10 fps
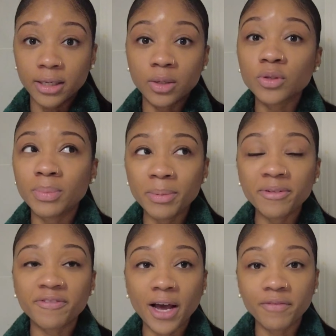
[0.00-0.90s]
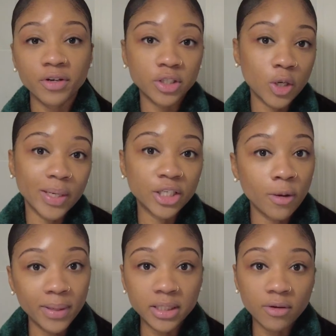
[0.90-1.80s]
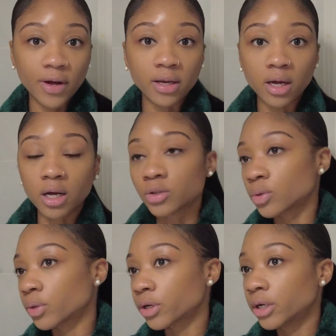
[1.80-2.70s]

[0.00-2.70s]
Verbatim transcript: It was maybe five years ago I taught myself how to contour.